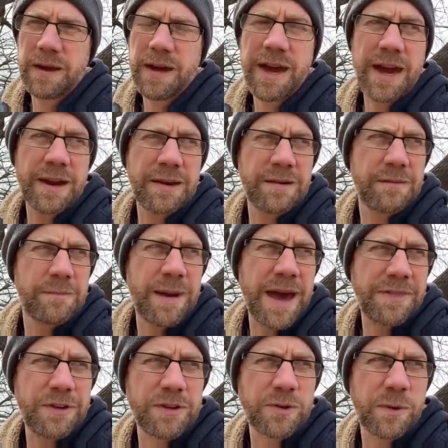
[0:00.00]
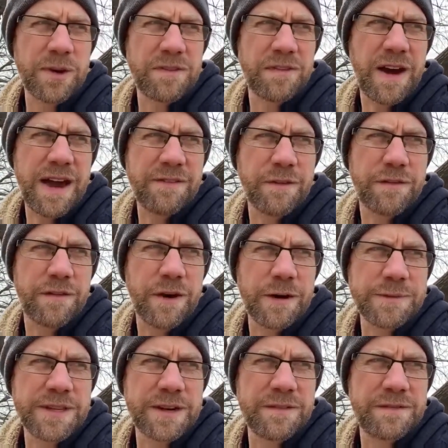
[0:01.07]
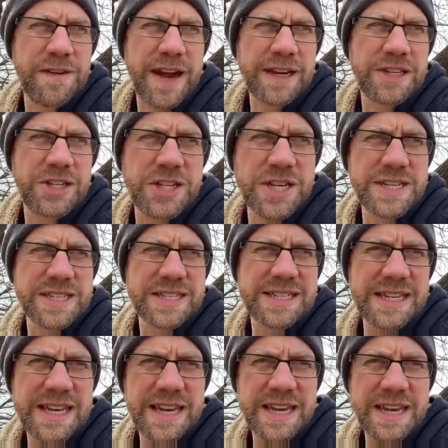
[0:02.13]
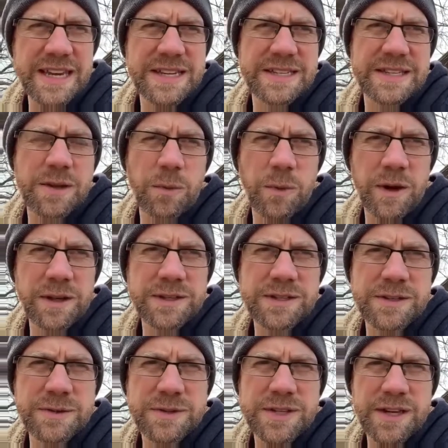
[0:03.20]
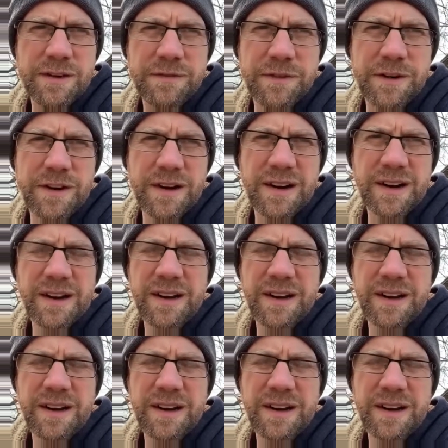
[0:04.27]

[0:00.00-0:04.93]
And Matthew 25 affirms that in fact Jesus is the ones who suffer.